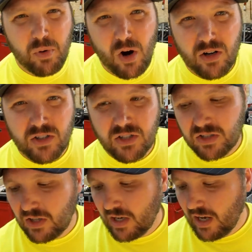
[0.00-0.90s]

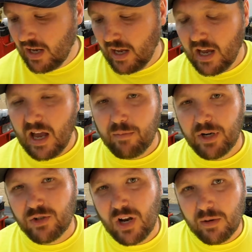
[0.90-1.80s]
parts. I'm
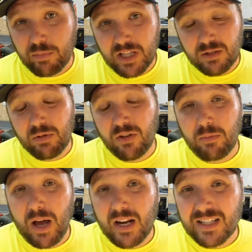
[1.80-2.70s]
going to try to piecemeal the
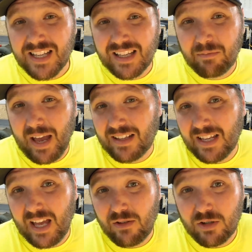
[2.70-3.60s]
body back
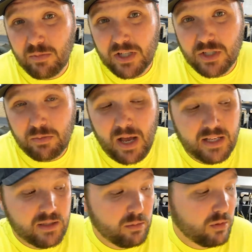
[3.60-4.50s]
together as much as
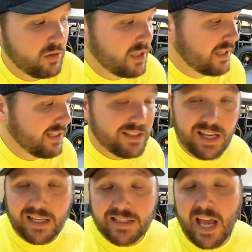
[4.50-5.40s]
possible. It's
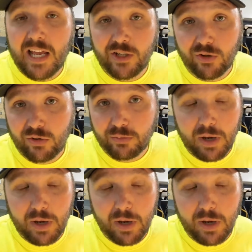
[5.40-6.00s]
like a 10-year-old